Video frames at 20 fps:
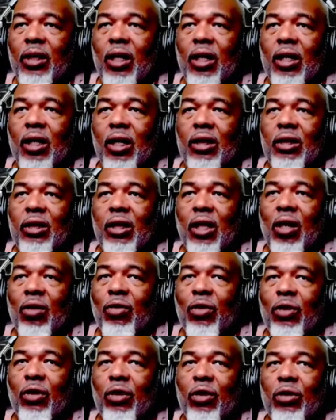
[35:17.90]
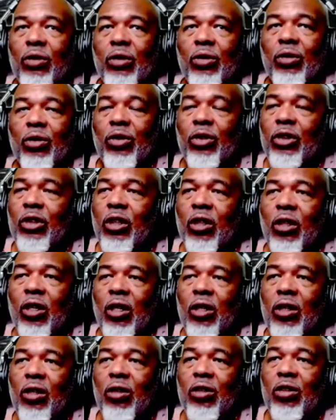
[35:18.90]
like I say, for those of you
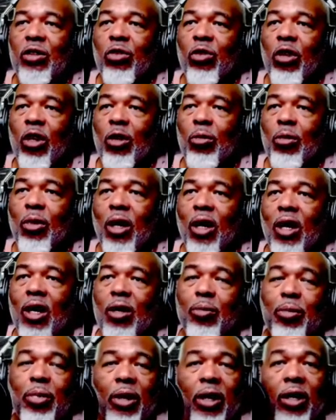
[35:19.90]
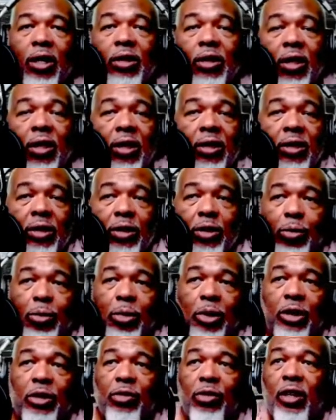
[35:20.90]
stuck on the other stream, I apologize so
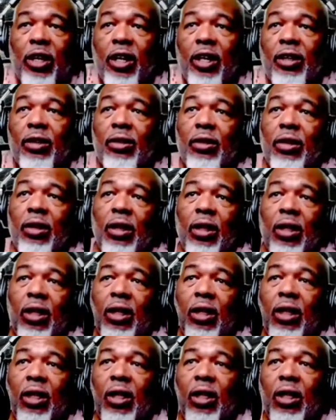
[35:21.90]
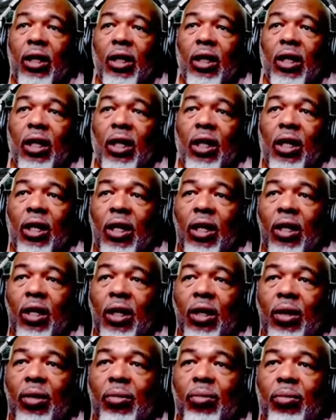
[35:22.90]
much for that.
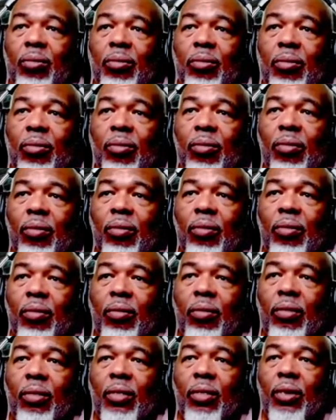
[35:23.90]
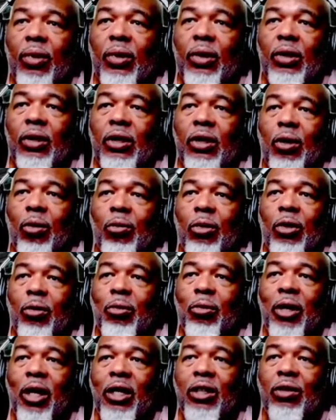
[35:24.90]
Um, so
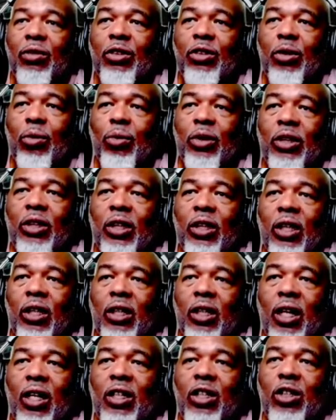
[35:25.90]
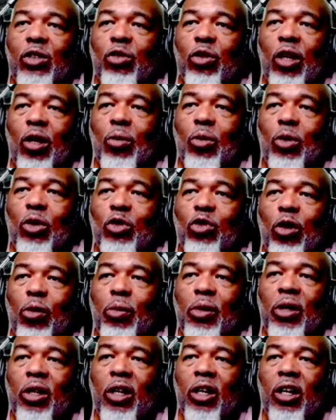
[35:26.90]
imagine if someone said, nice stream, we're
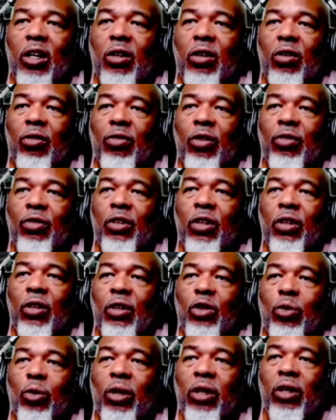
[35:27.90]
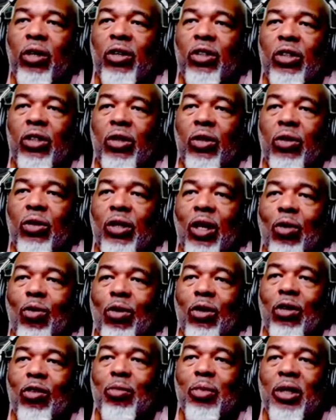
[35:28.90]
streaming together fifteen or twenty years ago.
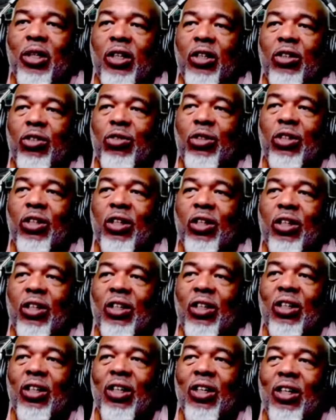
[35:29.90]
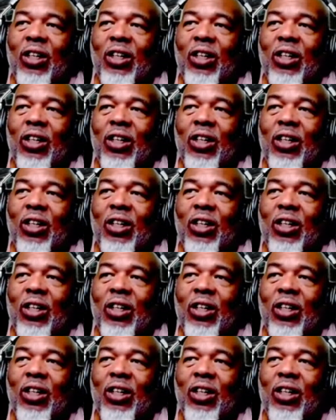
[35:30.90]
That would have been interesting.